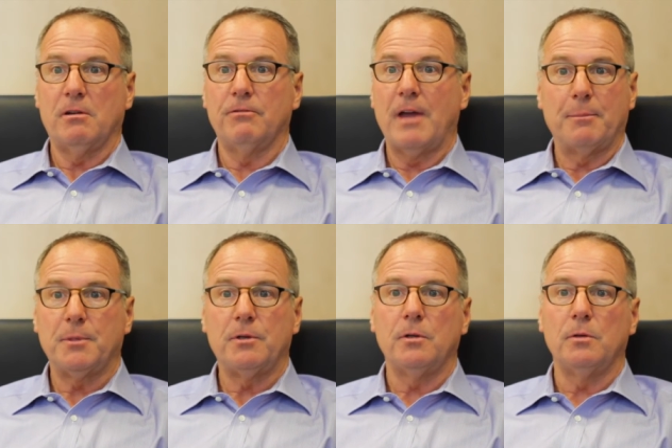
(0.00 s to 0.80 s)
of
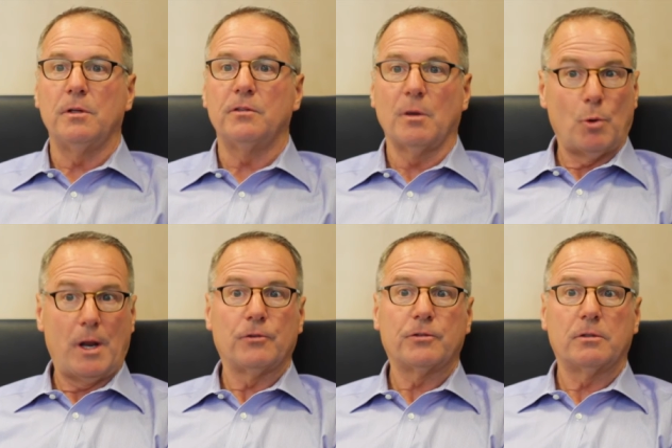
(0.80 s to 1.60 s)
aptitude that someone
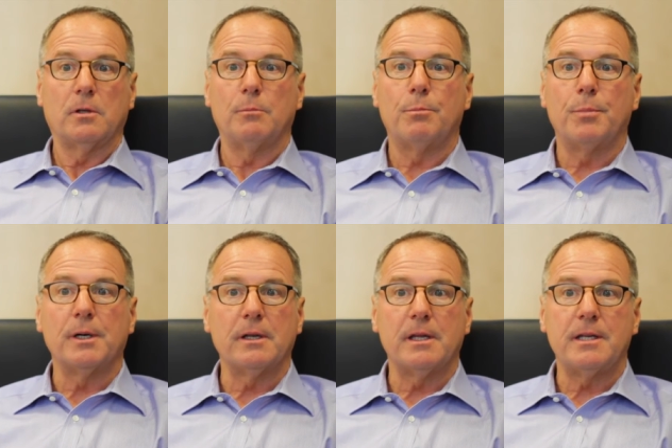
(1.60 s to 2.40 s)
else could
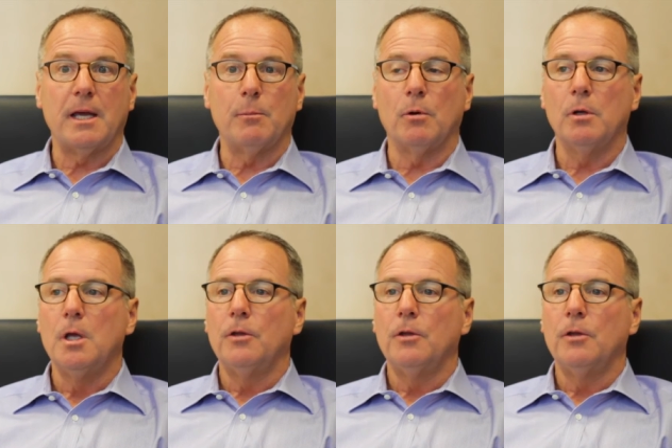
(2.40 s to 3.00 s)
bring to the table.